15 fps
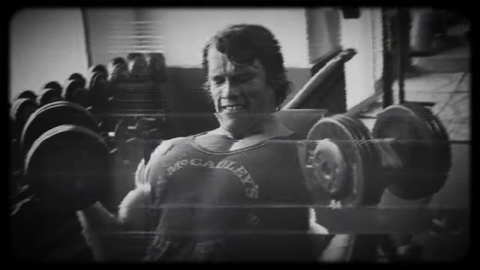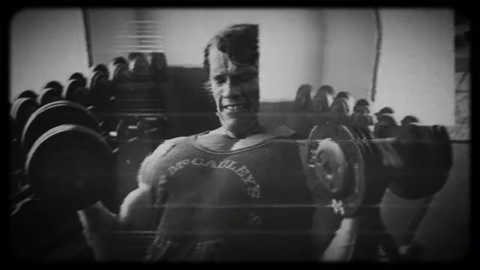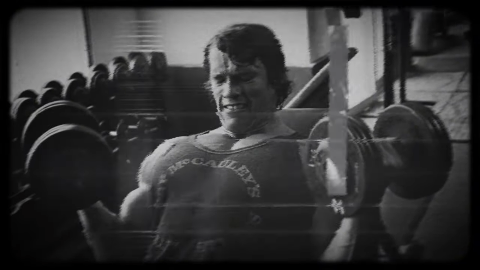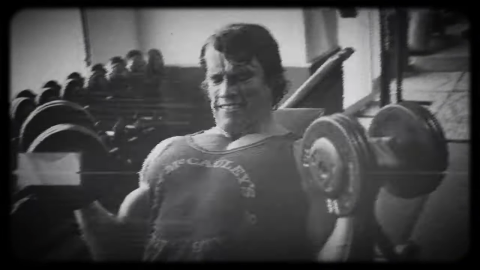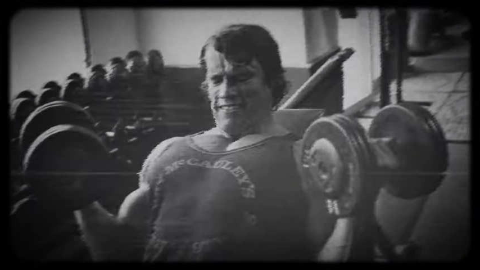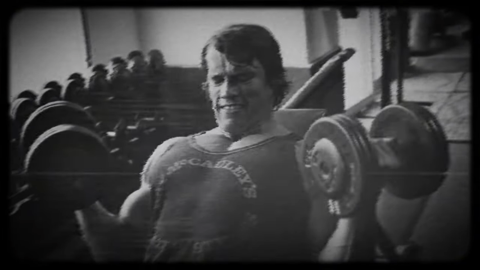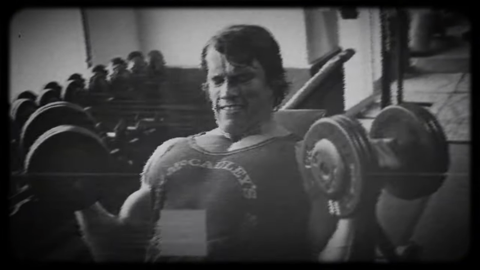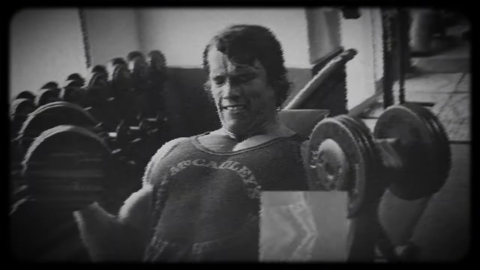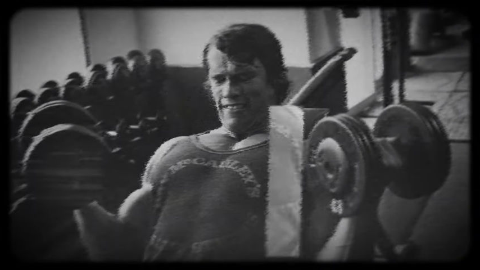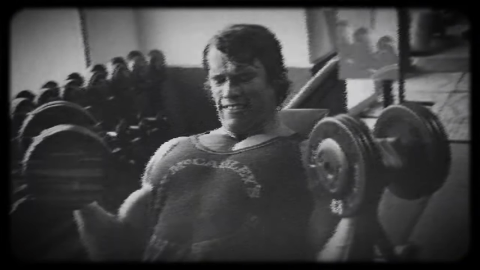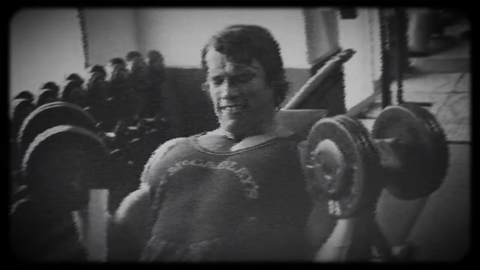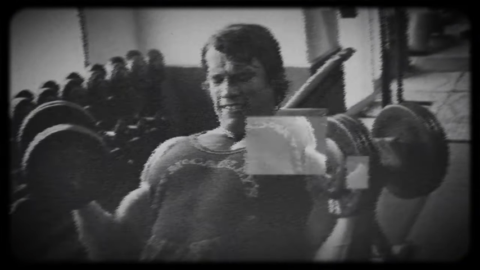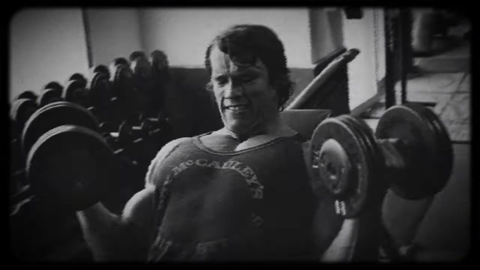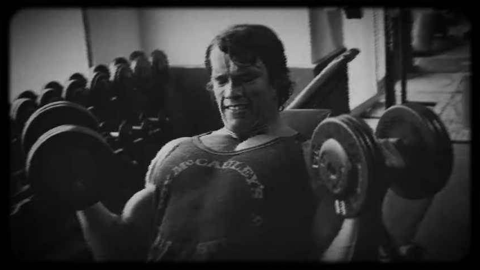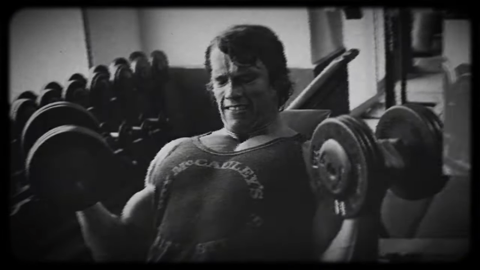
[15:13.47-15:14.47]

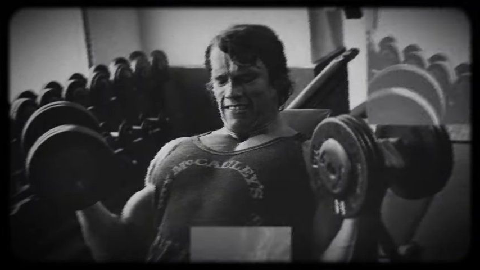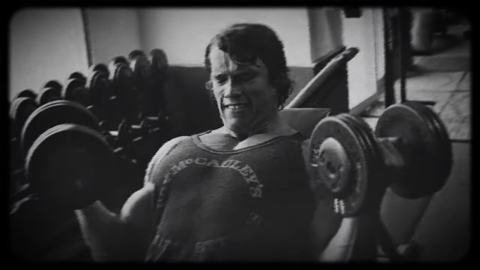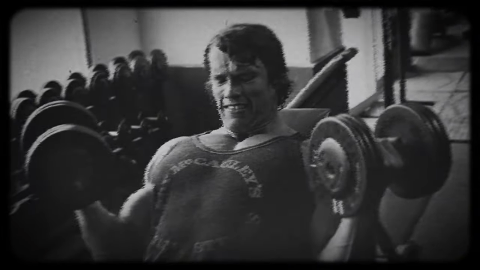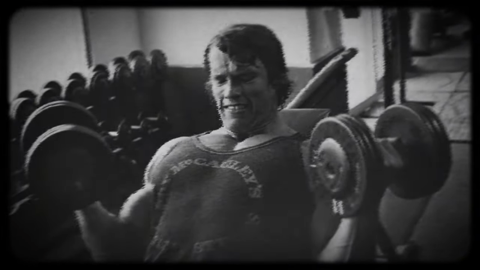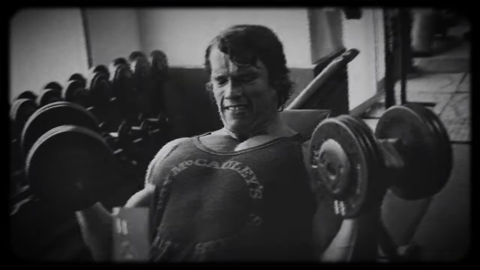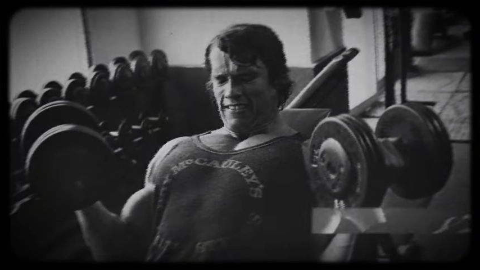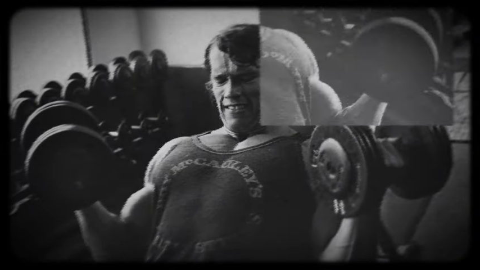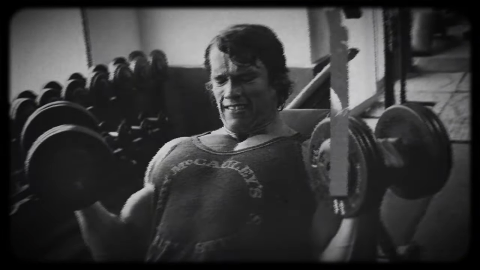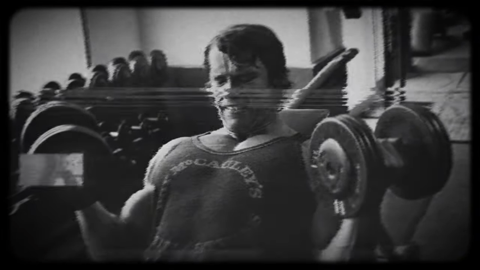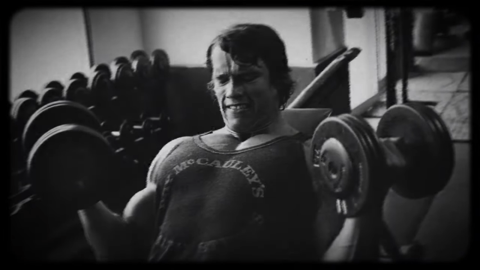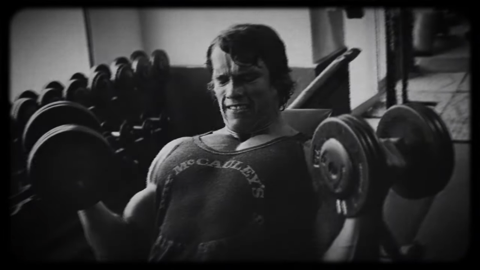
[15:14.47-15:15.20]
No one is speaking in this clip.